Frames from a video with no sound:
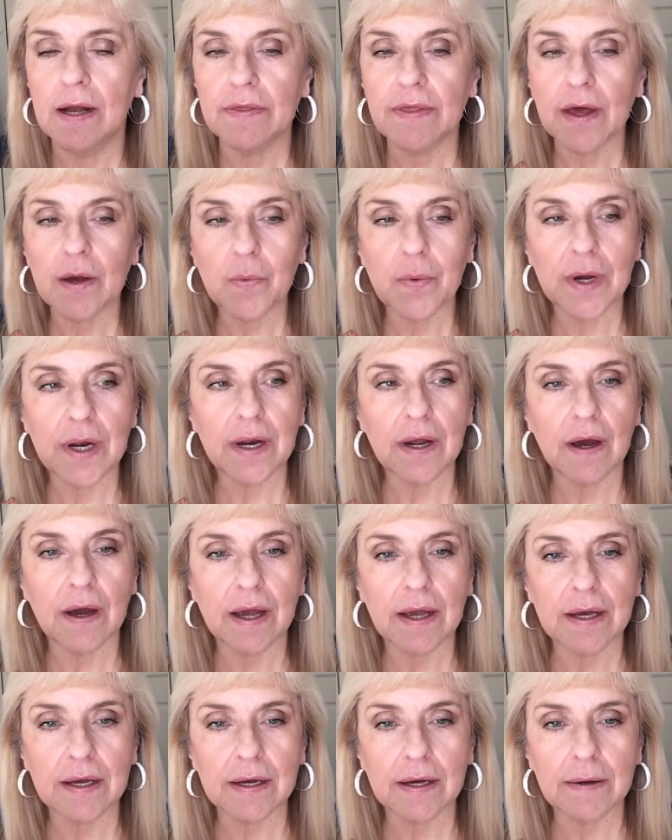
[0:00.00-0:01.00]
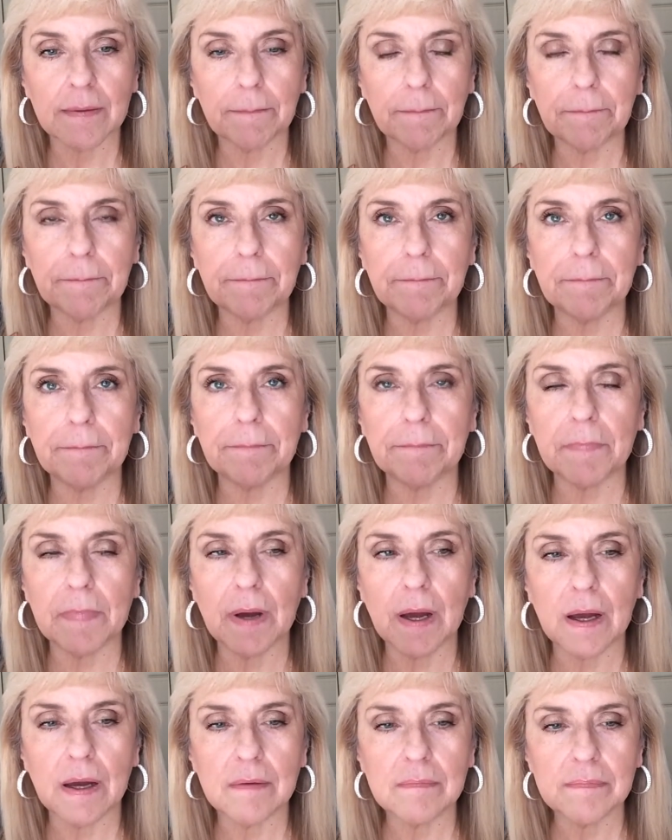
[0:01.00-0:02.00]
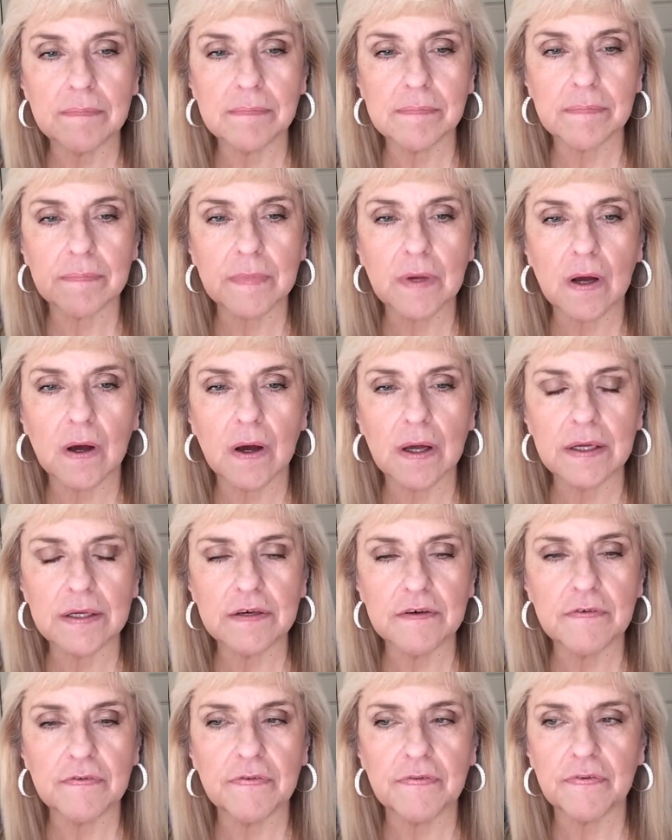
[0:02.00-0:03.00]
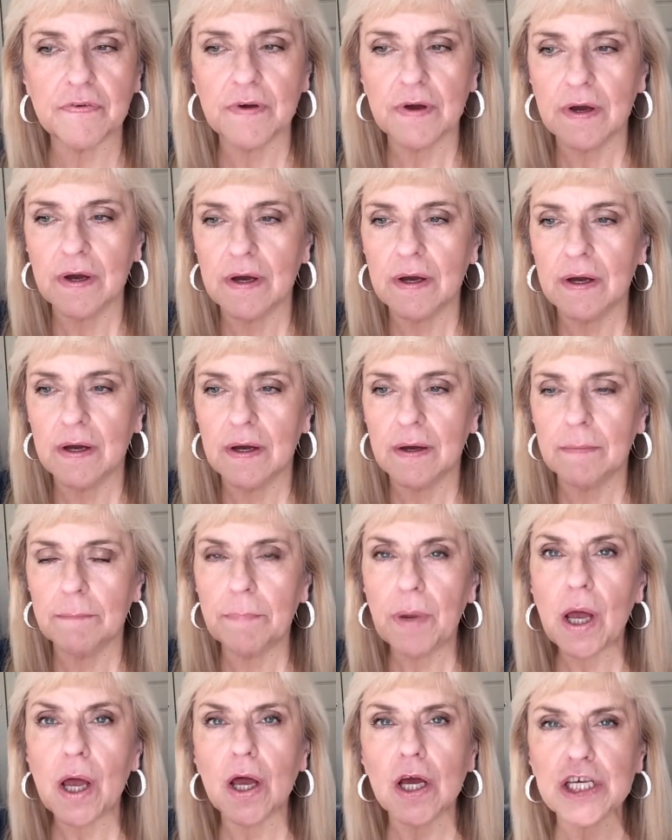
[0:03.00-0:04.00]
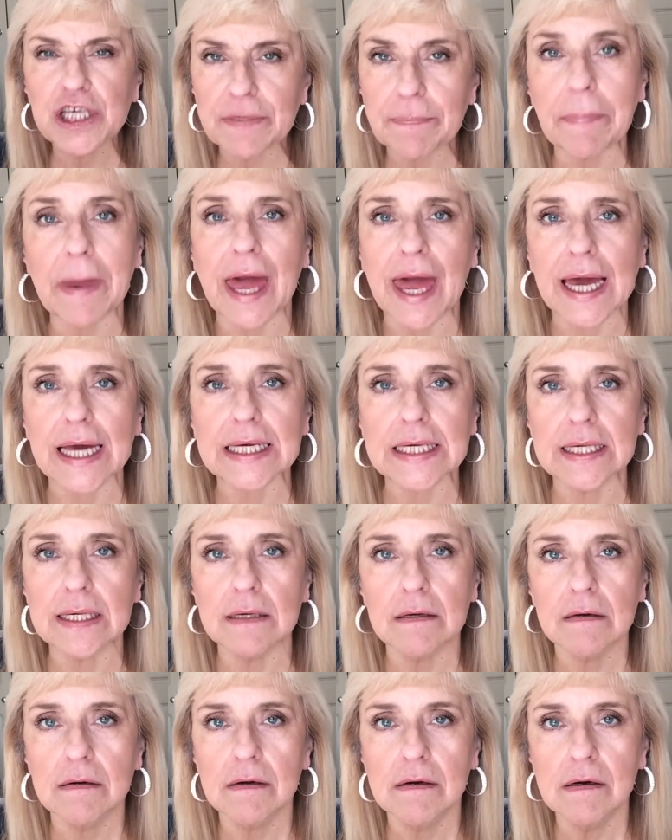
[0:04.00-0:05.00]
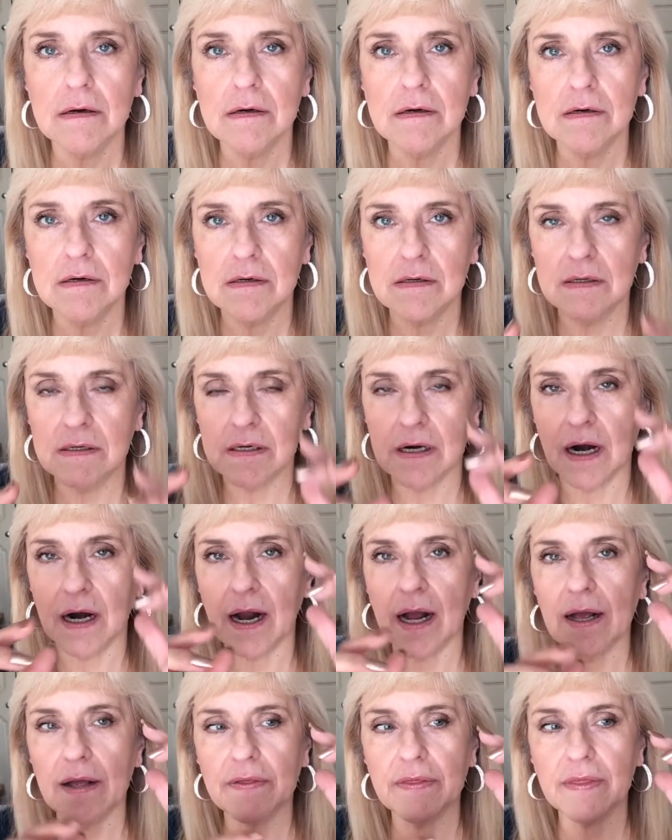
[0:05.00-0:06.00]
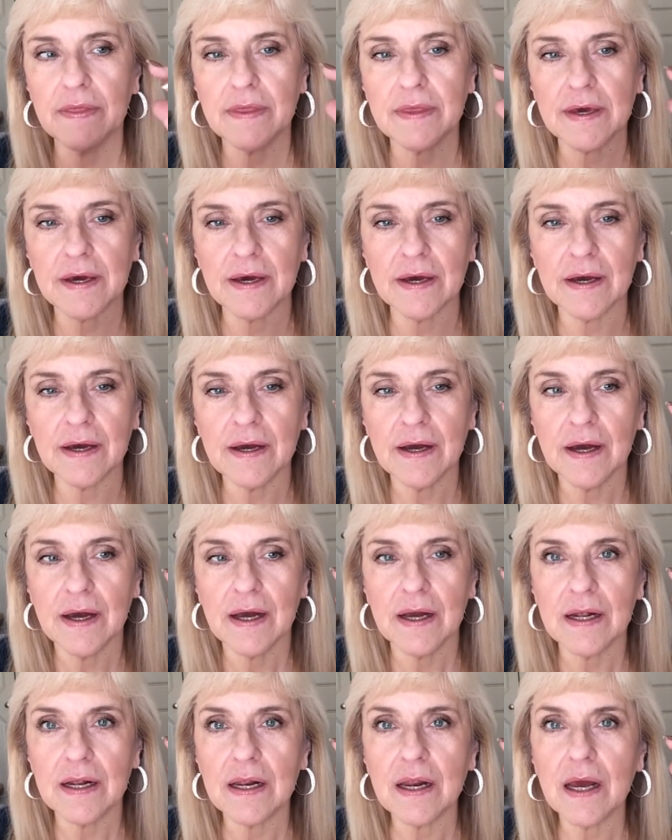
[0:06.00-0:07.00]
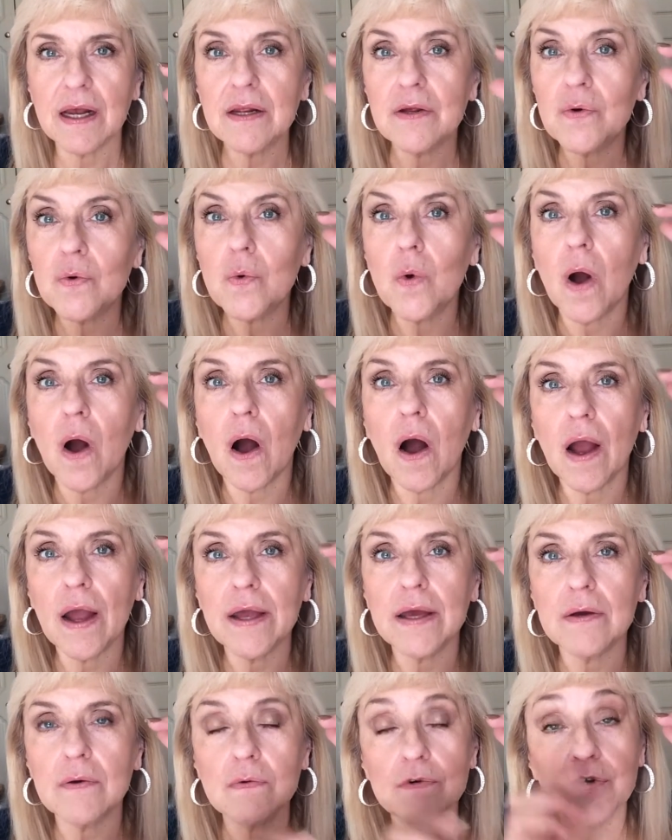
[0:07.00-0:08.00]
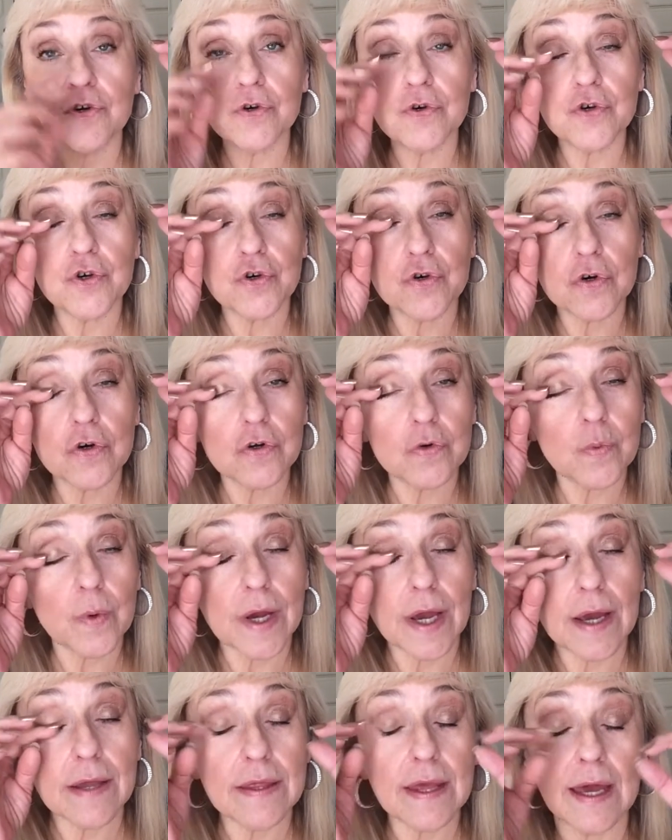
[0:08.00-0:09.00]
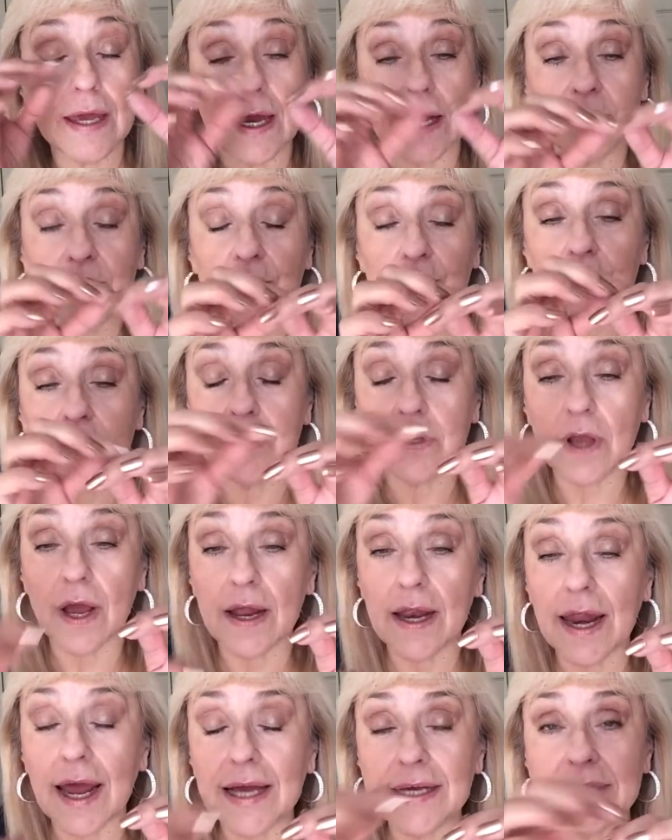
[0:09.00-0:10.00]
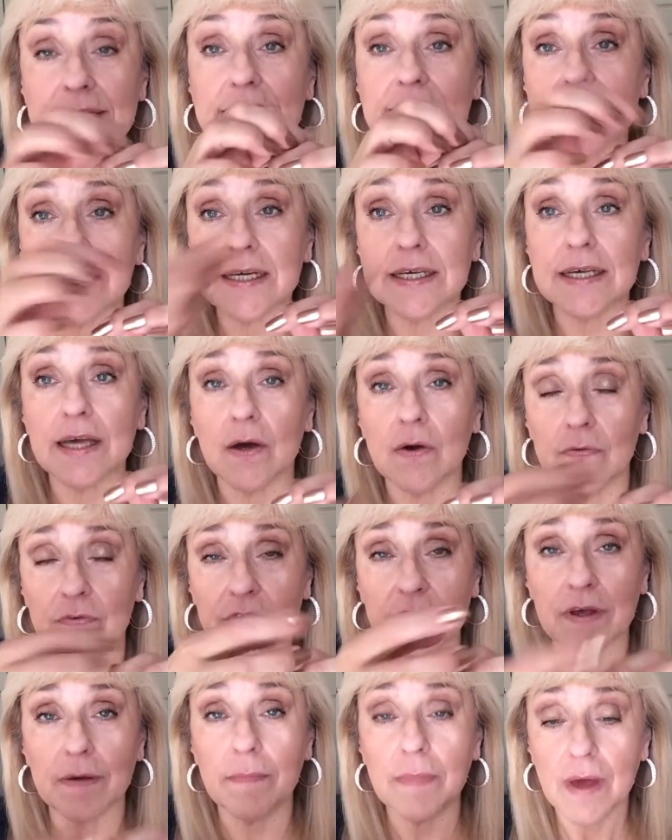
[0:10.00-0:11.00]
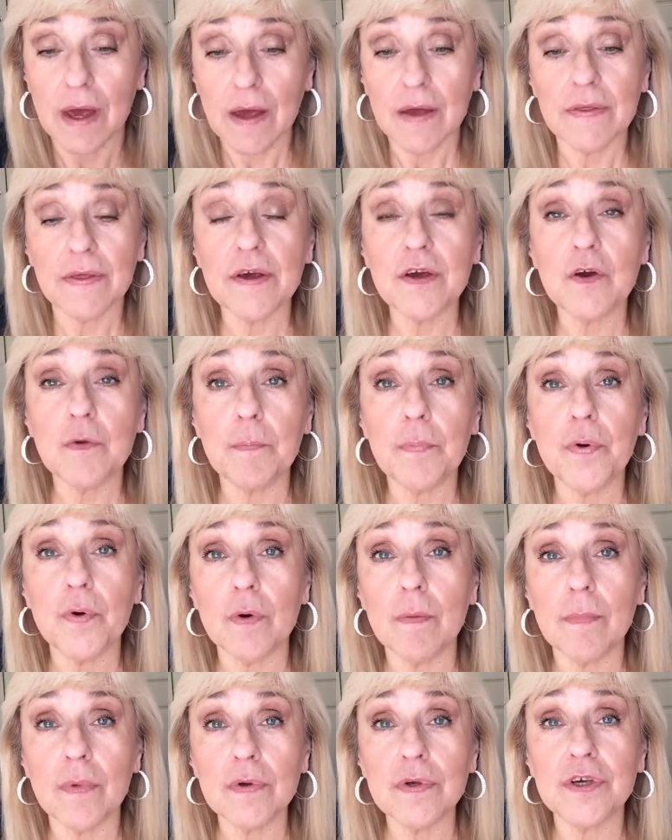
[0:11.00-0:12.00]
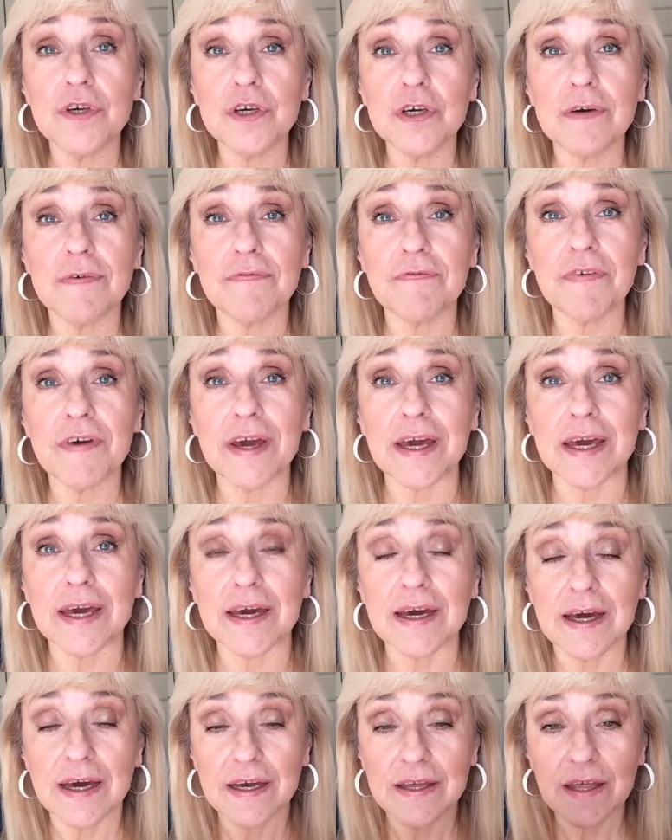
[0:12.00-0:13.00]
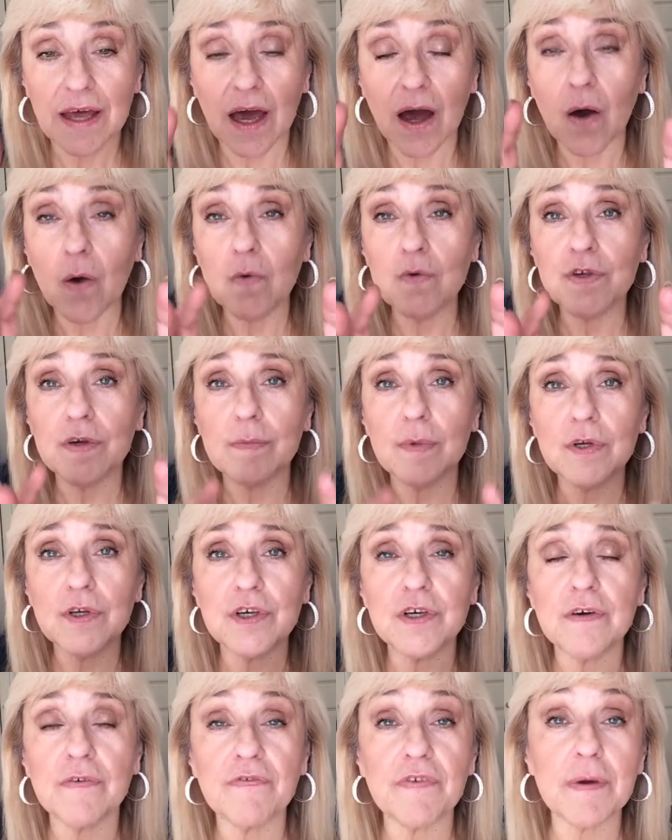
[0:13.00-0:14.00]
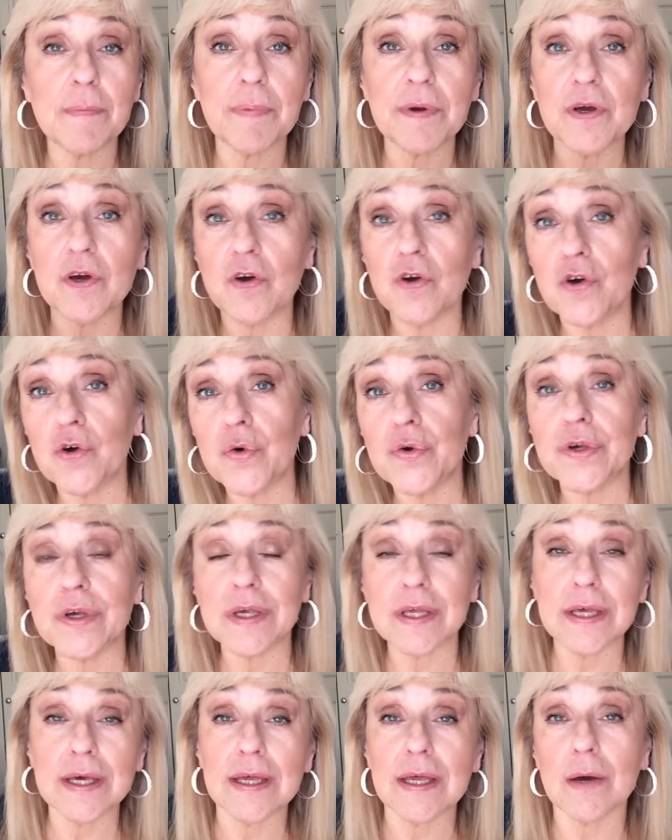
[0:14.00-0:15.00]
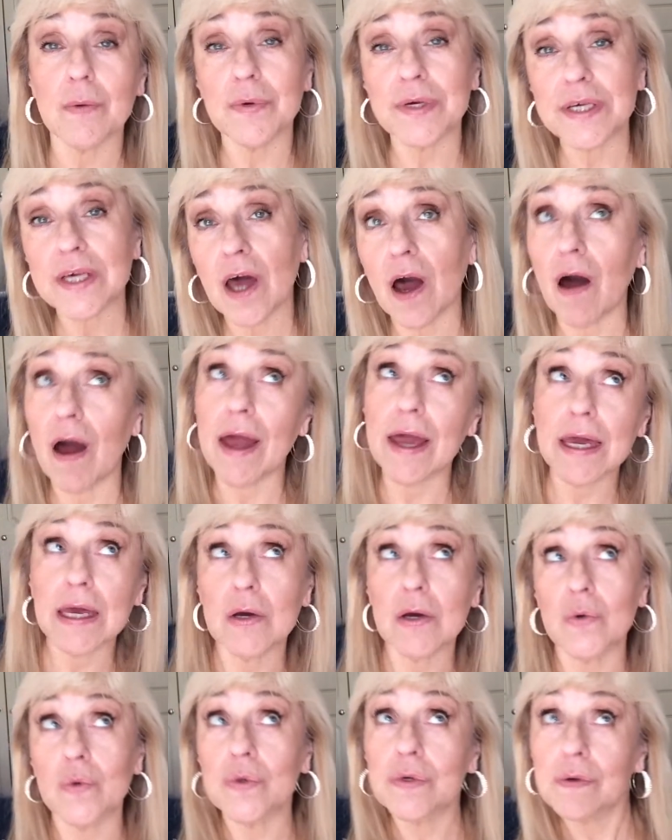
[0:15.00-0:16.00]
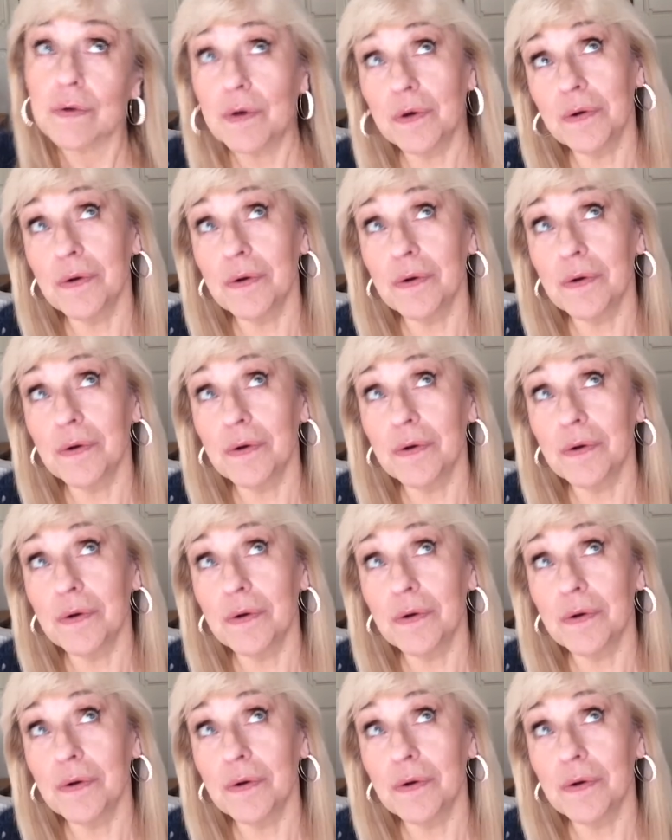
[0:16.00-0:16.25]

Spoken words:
They were like kind of perspex, and like little high heel shoes you could wear, and they had elastics over them that you put them onto your feet, that hold them onto your feet, but you used to think they was high heels.